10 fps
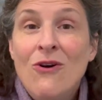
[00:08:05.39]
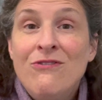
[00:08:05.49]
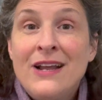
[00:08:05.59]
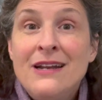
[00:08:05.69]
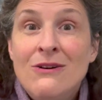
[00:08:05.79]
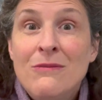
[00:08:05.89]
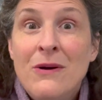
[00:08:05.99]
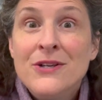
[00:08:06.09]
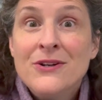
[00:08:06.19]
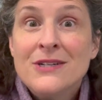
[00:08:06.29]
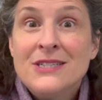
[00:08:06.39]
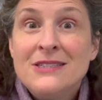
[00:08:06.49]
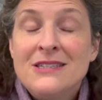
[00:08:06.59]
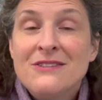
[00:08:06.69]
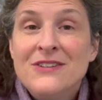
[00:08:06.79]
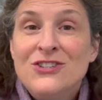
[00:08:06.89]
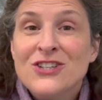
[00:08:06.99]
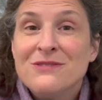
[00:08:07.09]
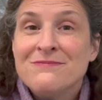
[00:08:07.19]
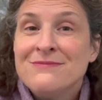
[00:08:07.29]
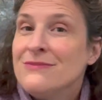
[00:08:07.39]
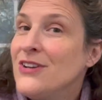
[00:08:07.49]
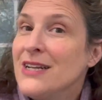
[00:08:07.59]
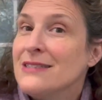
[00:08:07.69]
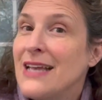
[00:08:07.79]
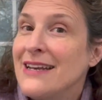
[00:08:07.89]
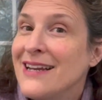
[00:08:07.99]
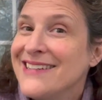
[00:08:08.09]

find out about your artistic vision. Very exciting.